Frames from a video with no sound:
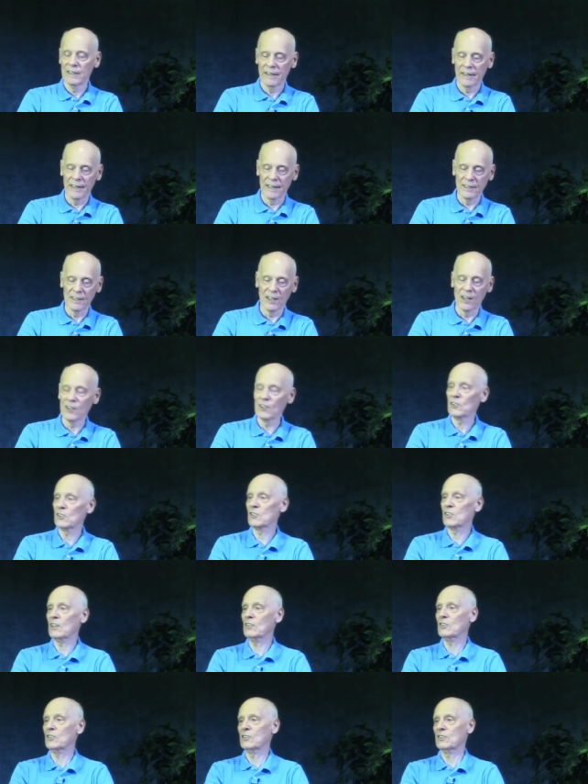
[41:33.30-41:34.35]
And uh,
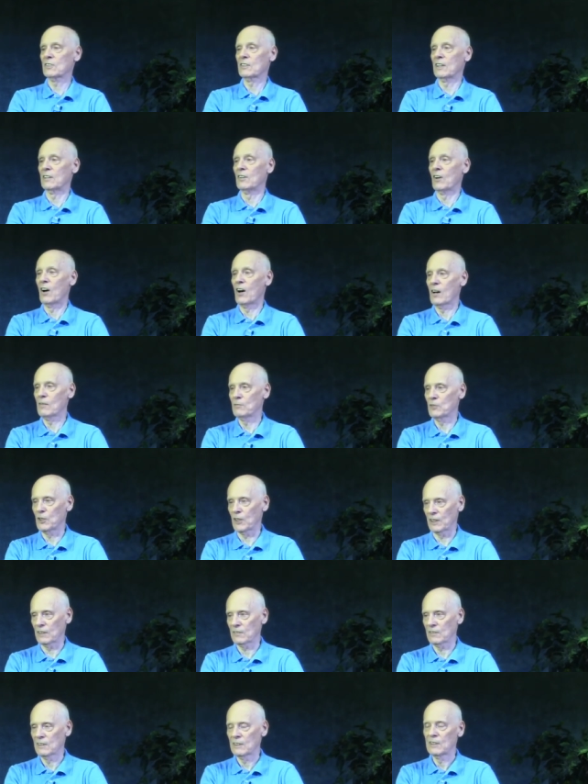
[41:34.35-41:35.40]
such an
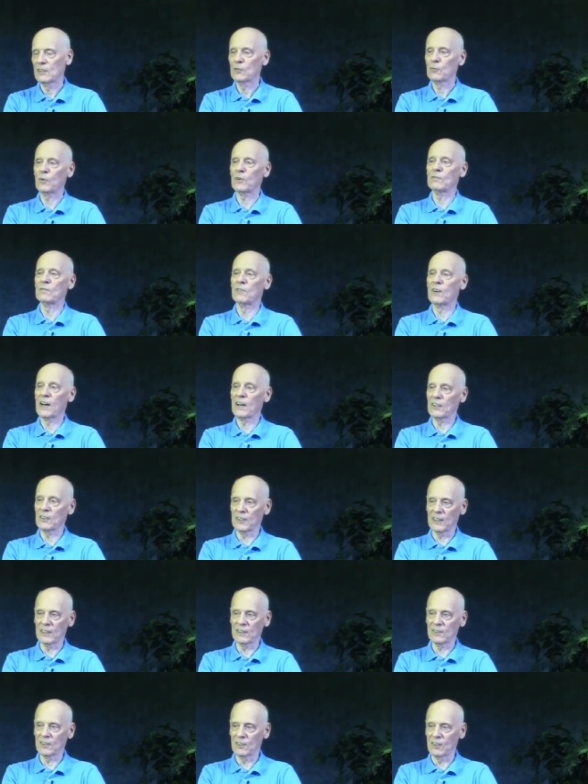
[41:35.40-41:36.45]
object would
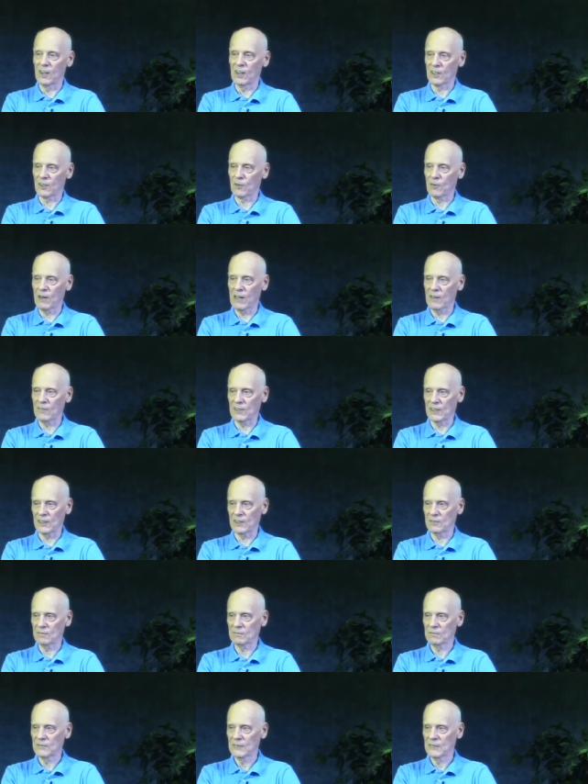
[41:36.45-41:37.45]
violate the law of gravity.